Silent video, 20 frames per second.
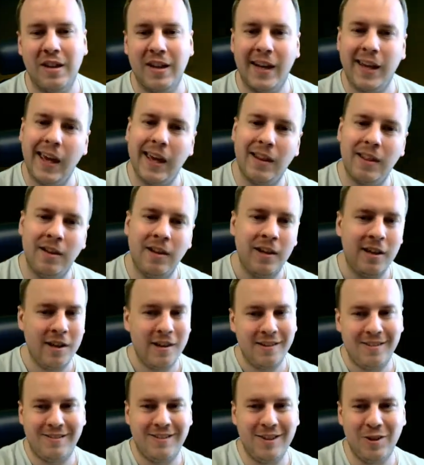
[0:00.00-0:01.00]
And again,
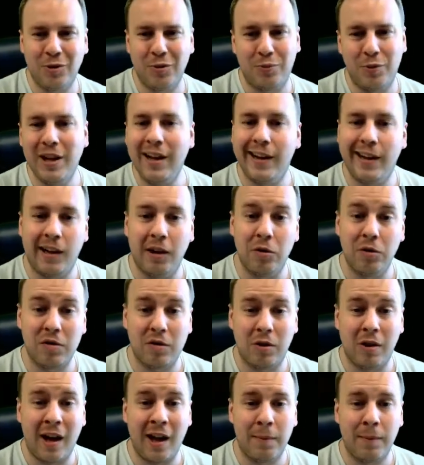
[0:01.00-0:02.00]
not really close
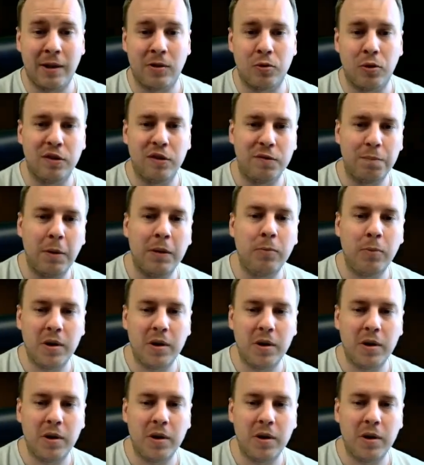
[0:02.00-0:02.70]
on Albatross, but